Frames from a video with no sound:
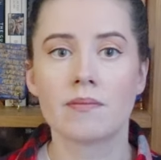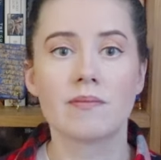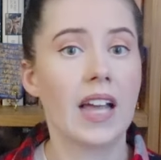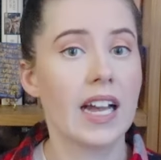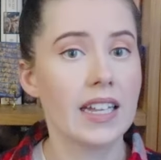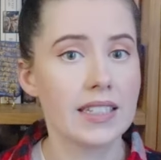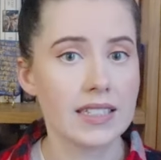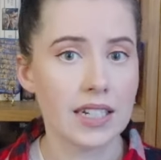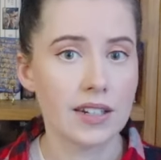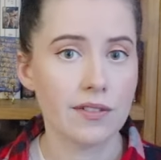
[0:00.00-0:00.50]

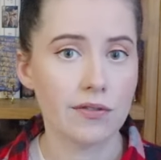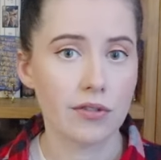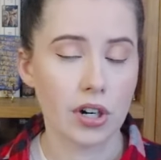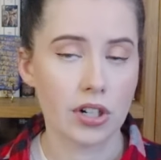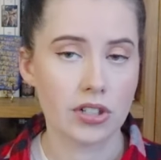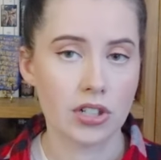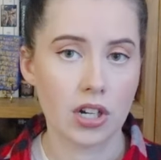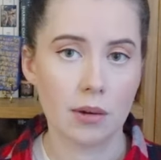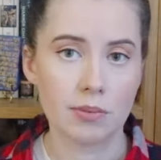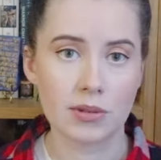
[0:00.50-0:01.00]
That's it for
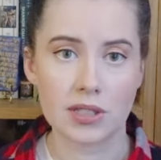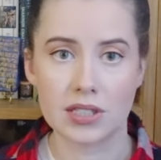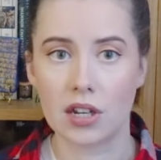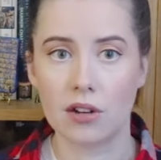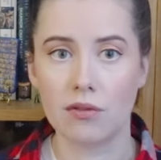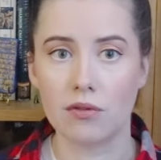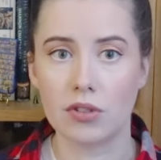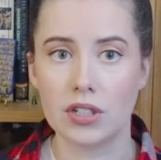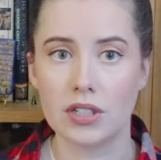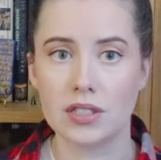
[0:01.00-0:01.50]
our top
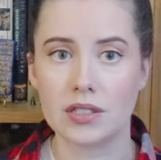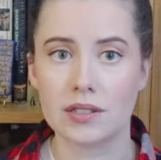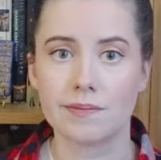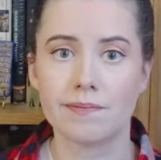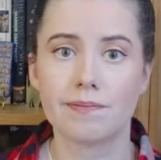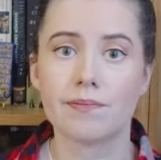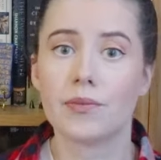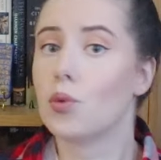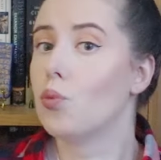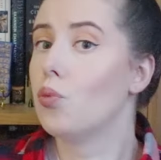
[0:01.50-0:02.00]
discoveries.
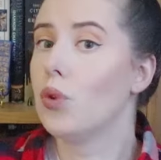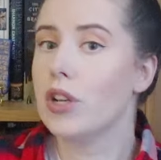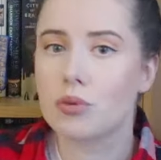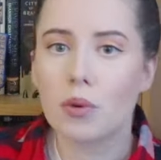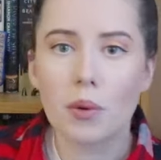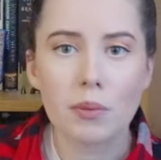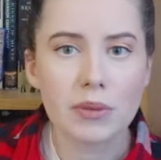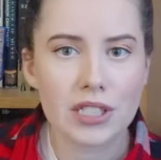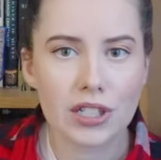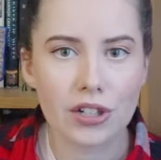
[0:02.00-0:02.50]
Which
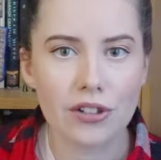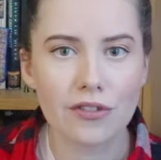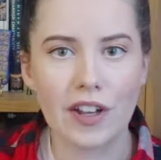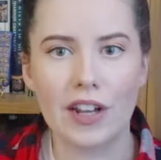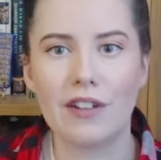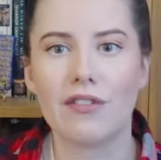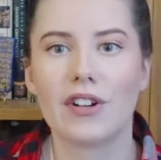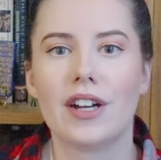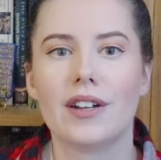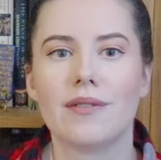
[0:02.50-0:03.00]
one was your
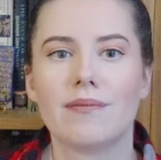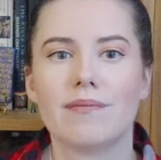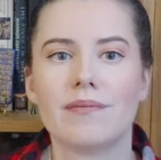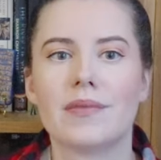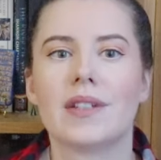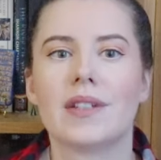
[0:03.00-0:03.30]
favorite?